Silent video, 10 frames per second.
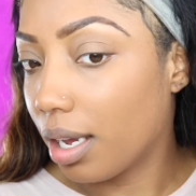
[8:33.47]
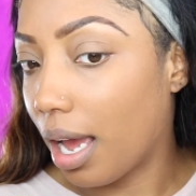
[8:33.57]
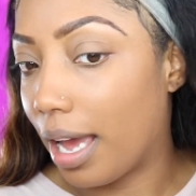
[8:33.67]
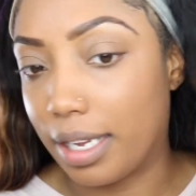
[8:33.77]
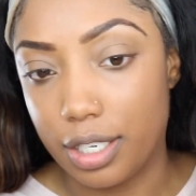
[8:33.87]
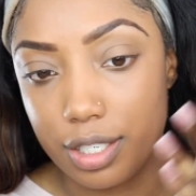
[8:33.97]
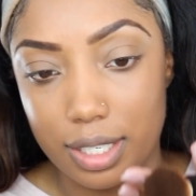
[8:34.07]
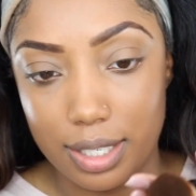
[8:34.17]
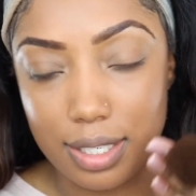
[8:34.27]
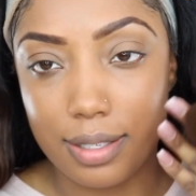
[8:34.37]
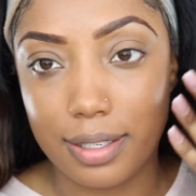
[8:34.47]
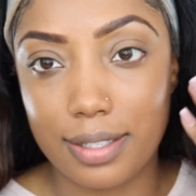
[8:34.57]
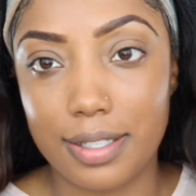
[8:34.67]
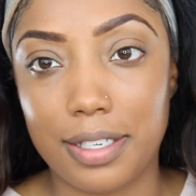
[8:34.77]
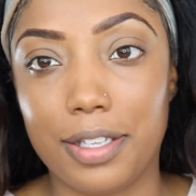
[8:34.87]
I can just
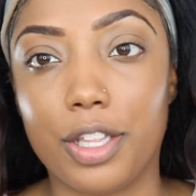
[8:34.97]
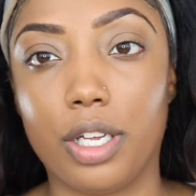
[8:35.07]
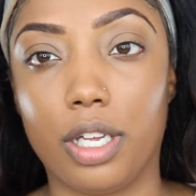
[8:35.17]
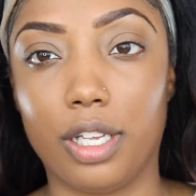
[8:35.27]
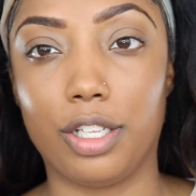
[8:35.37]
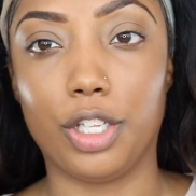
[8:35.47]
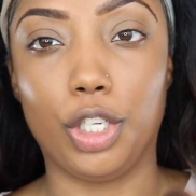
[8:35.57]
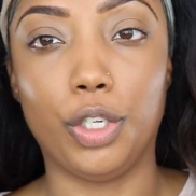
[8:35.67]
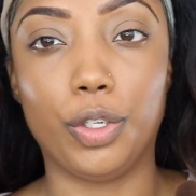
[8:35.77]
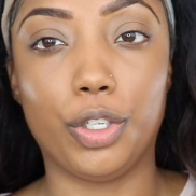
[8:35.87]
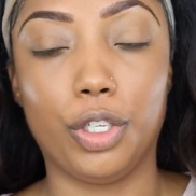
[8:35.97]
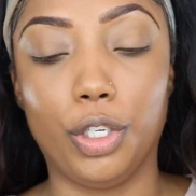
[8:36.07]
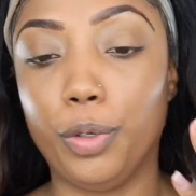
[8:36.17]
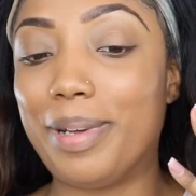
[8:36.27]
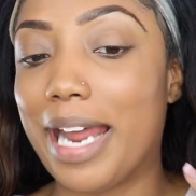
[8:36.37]
see the
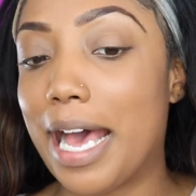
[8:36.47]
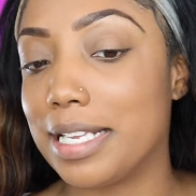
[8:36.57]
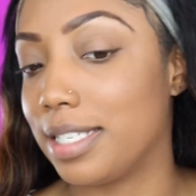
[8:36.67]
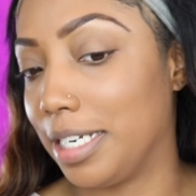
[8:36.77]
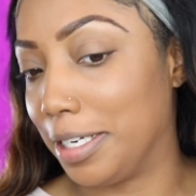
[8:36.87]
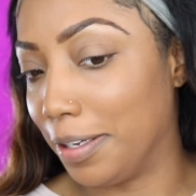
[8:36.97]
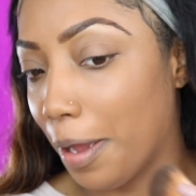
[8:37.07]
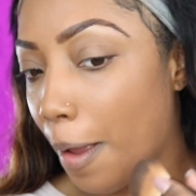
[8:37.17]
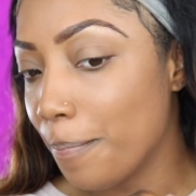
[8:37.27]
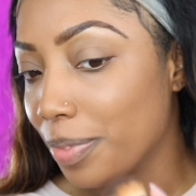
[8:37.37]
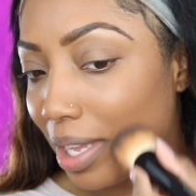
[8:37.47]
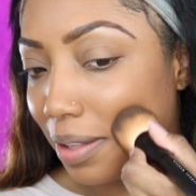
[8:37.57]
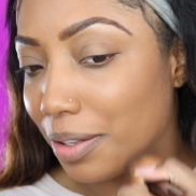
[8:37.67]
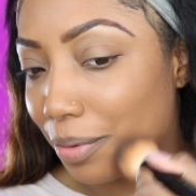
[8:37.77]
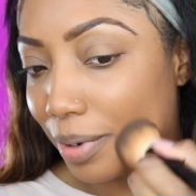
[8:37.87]
luminosity
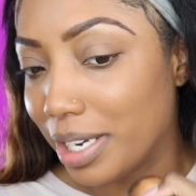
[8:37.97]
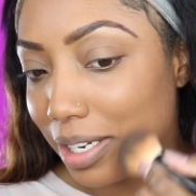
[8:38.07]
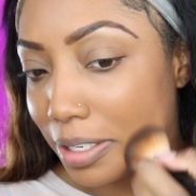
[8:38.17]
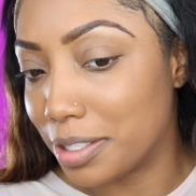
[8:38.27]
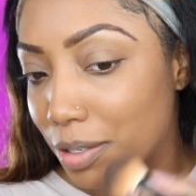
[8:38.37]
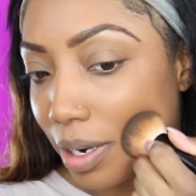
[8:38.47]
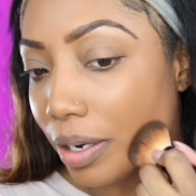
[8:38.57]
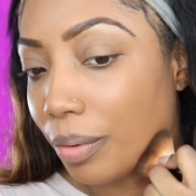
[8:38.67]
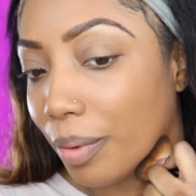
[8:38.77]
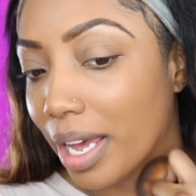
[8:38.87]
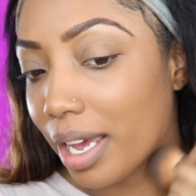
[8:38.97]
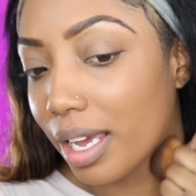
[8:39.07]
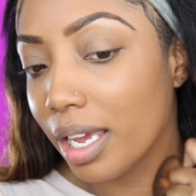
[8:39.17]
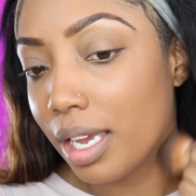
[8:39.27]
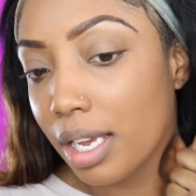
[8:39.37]
and the radiance right
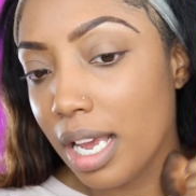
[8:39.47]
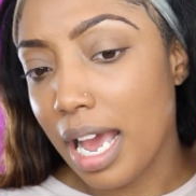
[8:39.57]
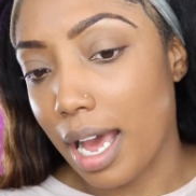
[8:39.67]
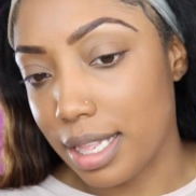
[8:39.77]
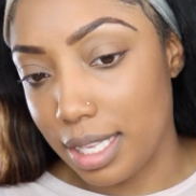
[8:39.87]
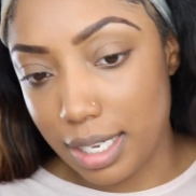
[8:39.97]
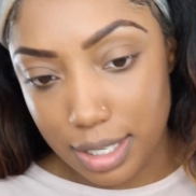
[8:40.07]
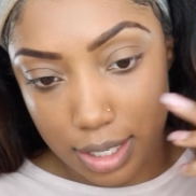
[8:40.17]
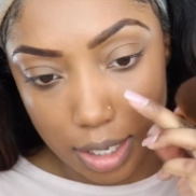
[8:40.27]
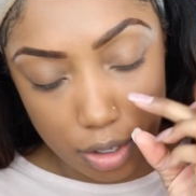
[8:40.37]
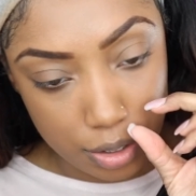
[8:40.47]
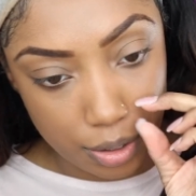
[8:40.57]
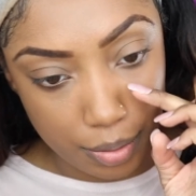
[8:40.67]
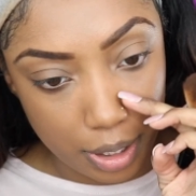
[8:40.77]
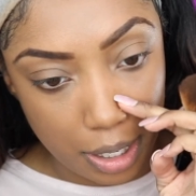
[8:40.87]
away. I think it's
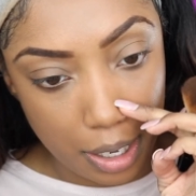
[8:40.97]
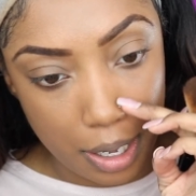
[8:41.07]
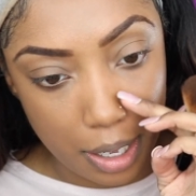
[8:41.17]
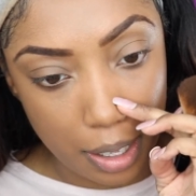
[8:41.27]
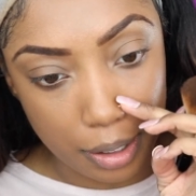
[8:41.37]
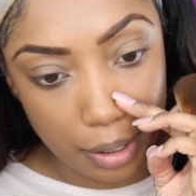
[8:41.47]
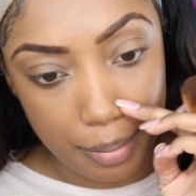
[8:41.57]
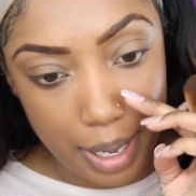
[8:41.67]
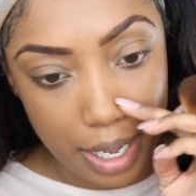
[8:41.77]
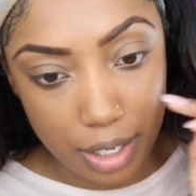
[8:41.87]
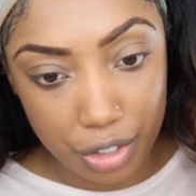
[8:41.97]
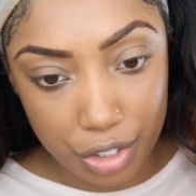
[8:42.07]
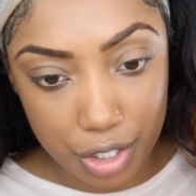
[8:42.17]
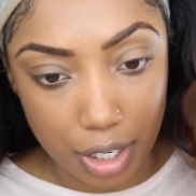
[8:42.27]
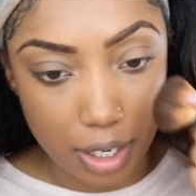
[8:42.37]
also a good color match.